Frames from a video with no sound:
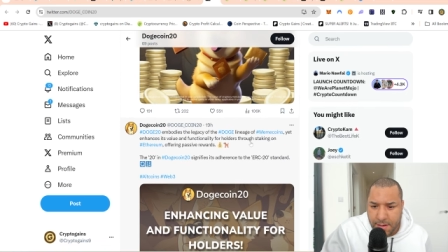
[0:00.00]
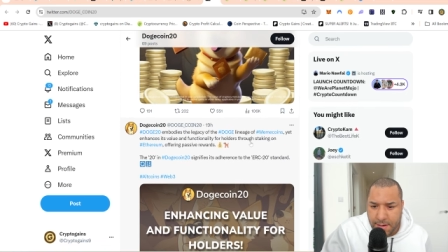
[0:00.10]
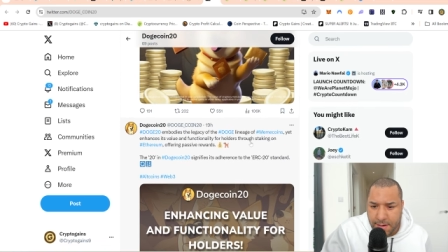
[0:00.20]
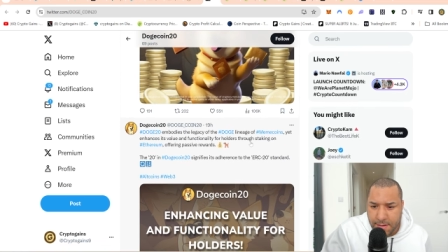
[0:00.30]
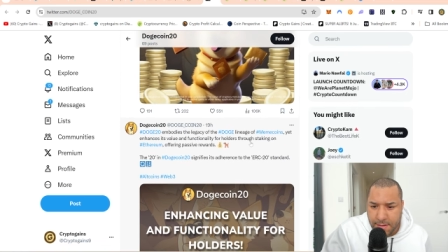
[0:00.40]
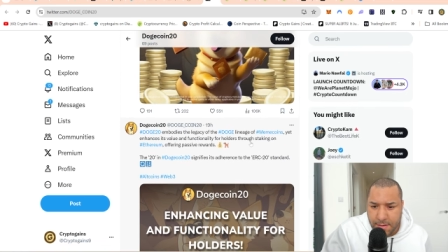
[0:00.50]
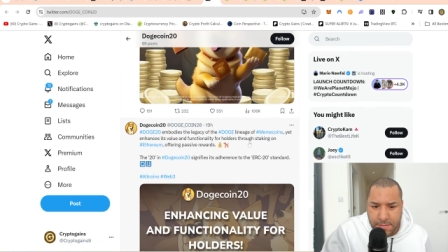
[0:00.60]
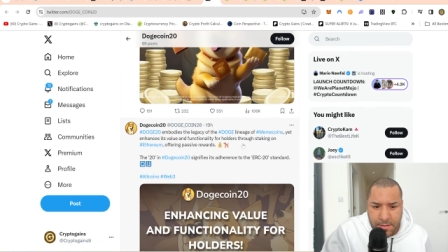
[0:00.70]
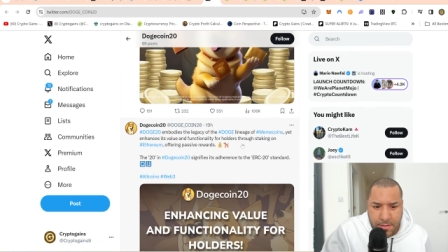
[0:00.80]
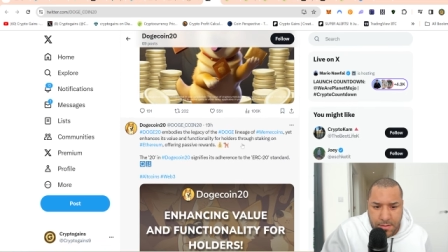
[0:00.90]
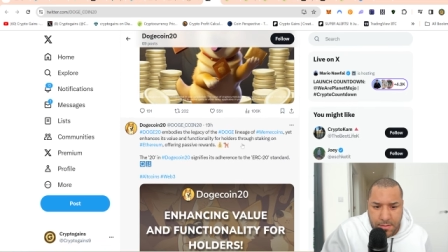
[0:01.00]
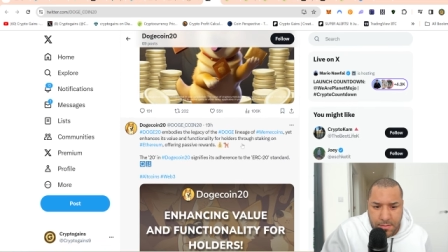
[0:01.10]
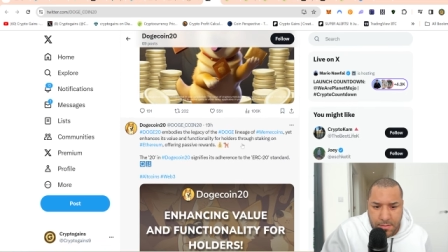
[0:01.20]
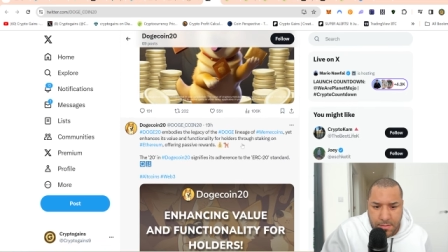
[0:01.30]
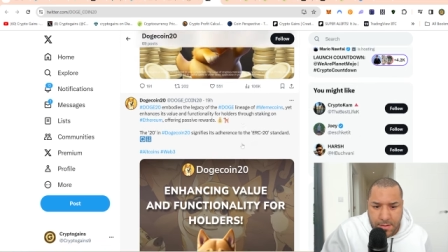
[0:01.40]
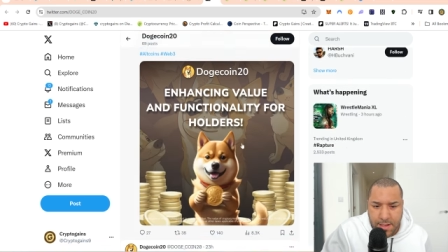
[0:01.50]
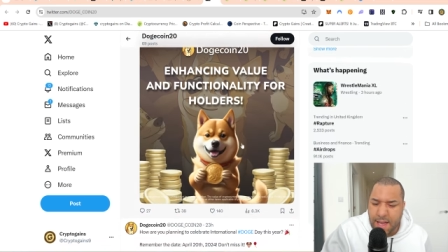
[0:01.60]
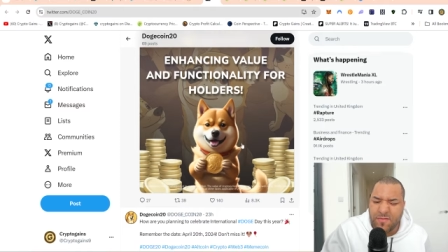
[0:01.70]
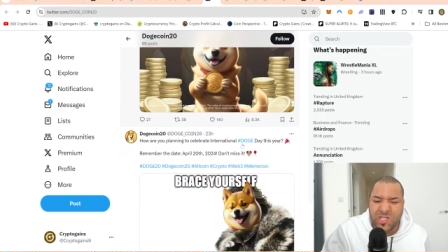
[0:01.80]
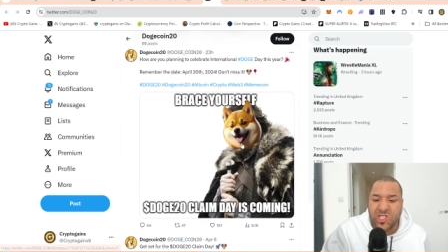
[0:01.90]
Okay,
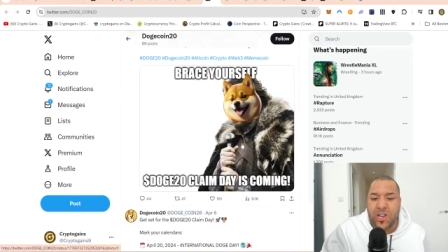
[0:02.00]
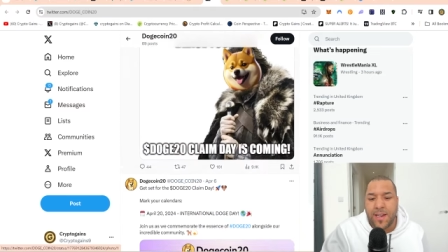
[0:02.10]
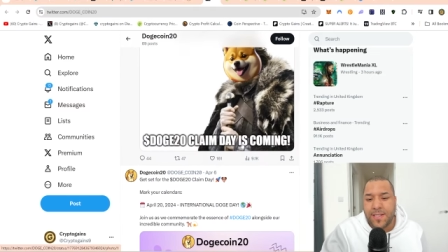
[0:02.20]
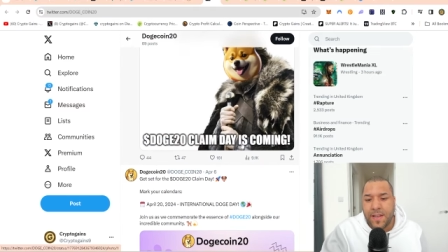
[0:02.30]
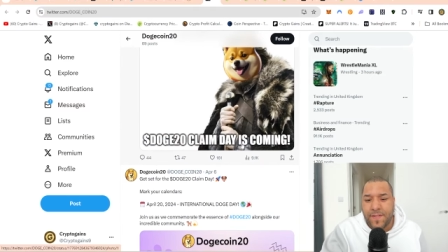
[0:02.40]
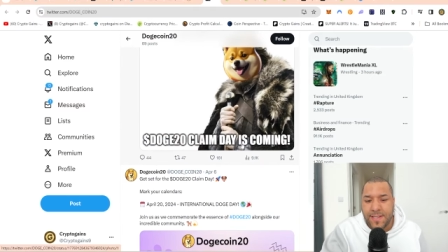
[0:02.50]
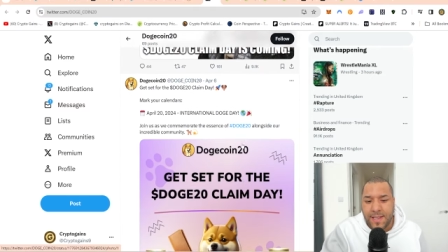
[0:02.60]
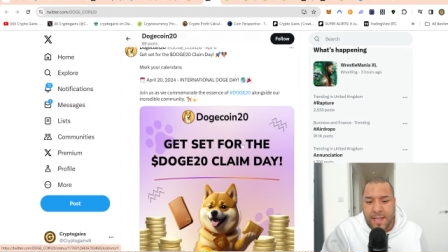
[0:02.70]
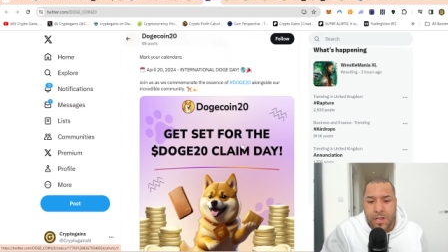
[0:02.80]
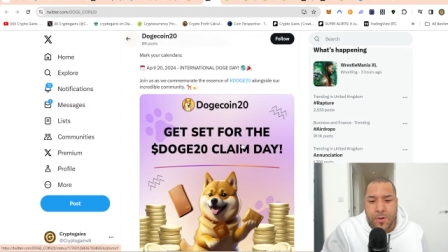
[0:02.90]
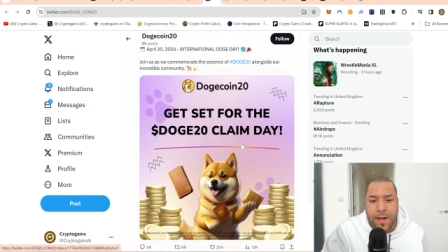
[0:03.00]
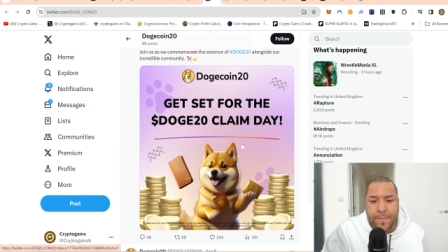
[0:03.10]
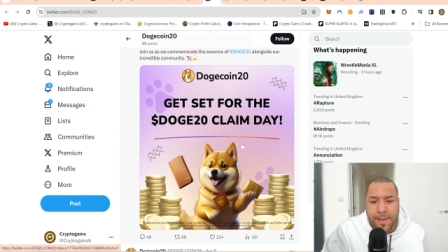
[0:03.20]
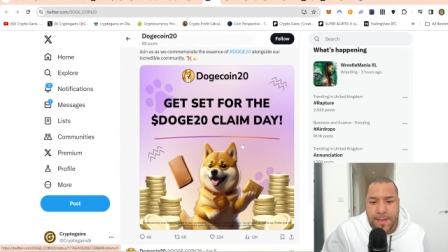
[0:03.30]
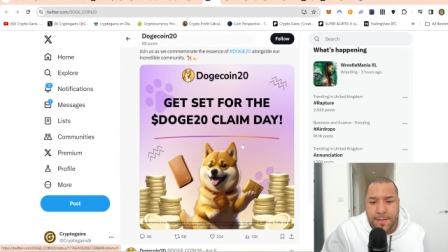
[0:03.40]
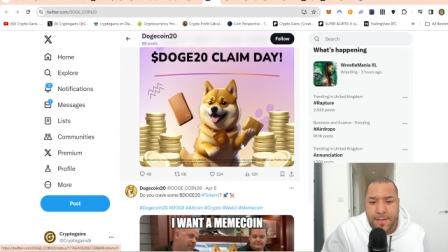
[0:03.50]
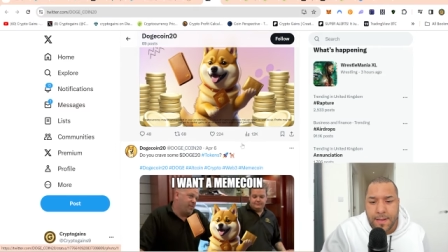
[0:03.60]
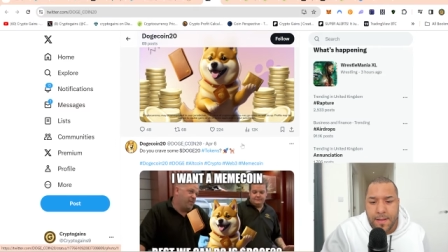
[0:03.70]
yeah, I'm just trying to see if there's any new updates.